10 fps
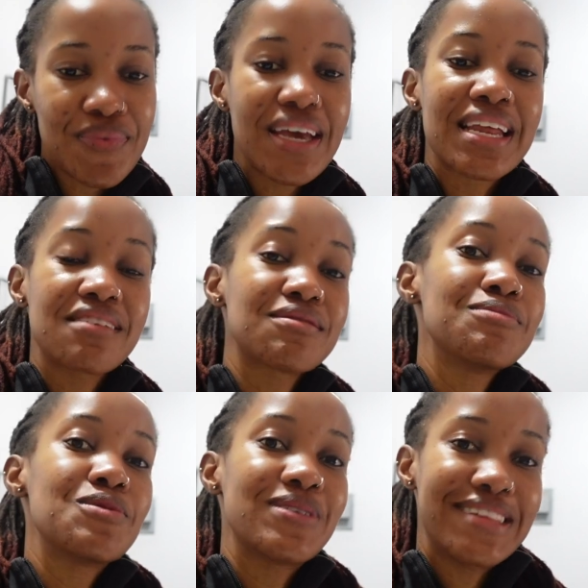it gives me
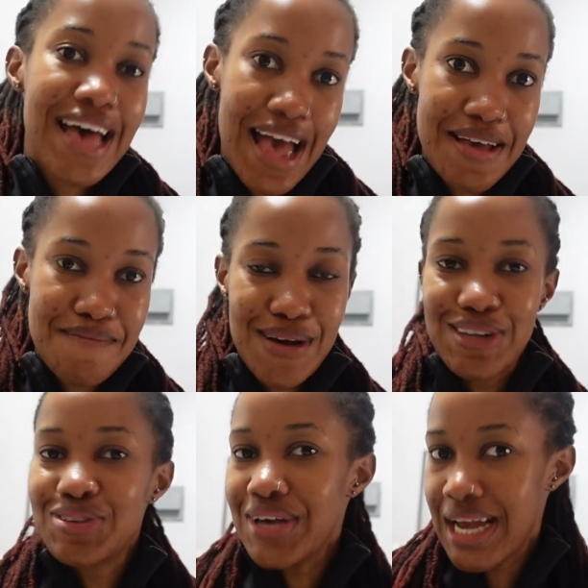more time
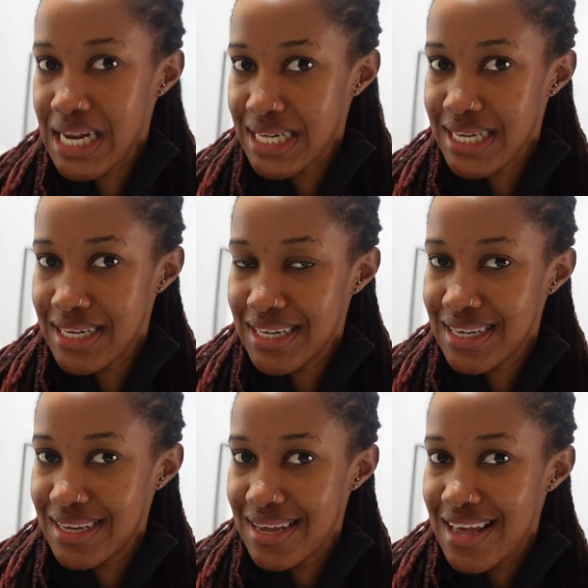to edit it
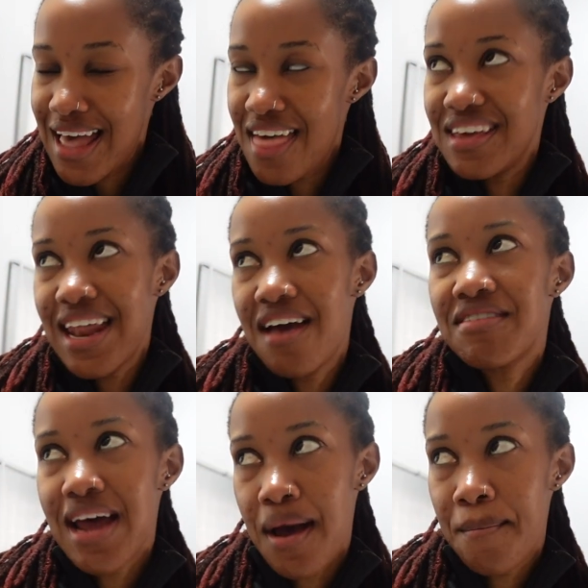and then have
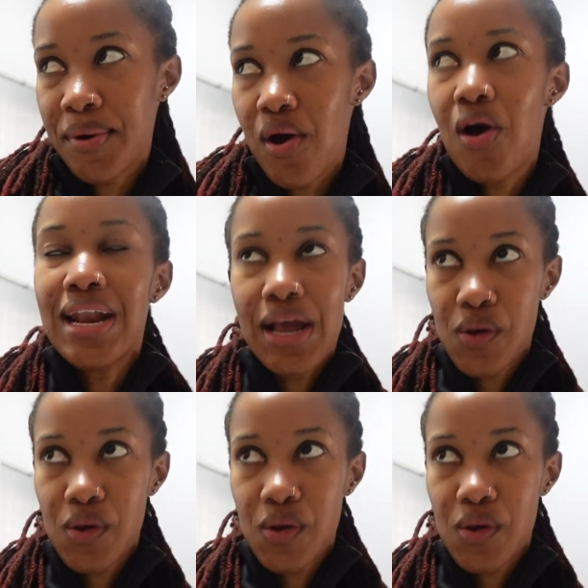it up on like